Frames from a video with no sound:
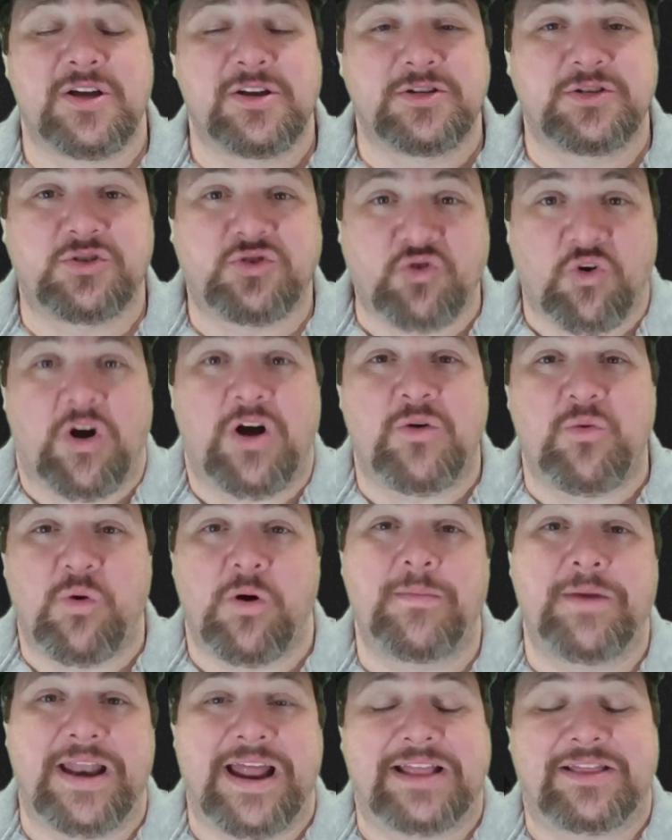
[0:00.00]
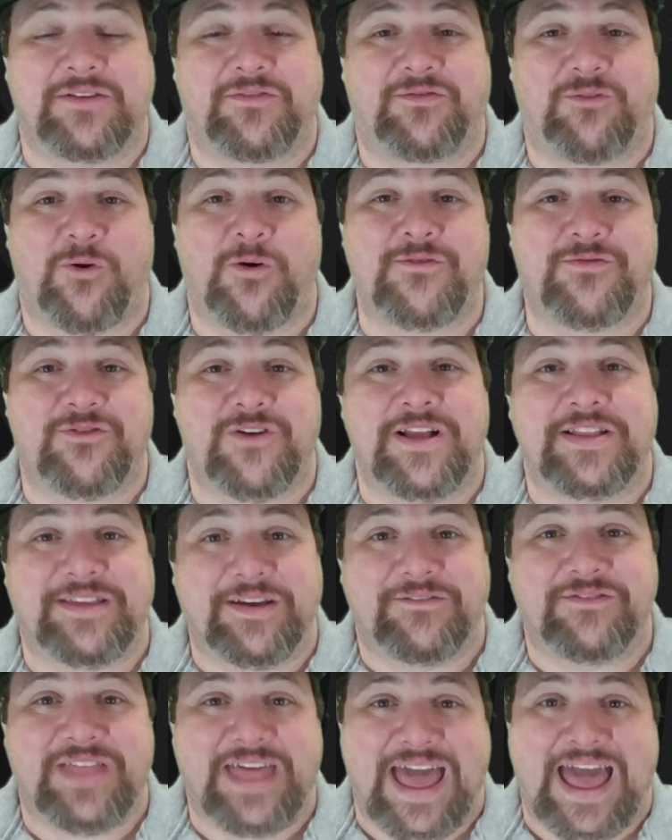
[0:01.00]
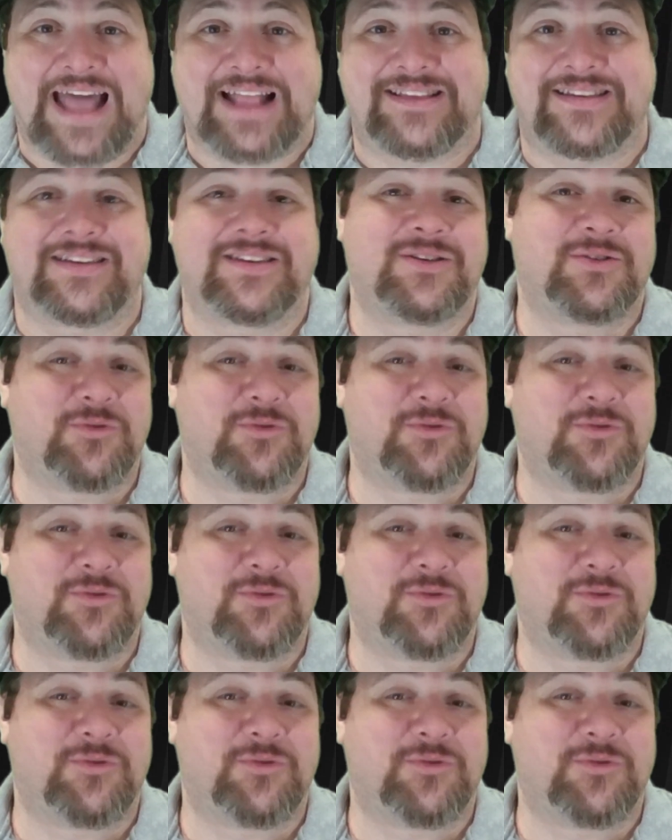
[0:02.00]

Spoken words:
strong woman at the forefront of that.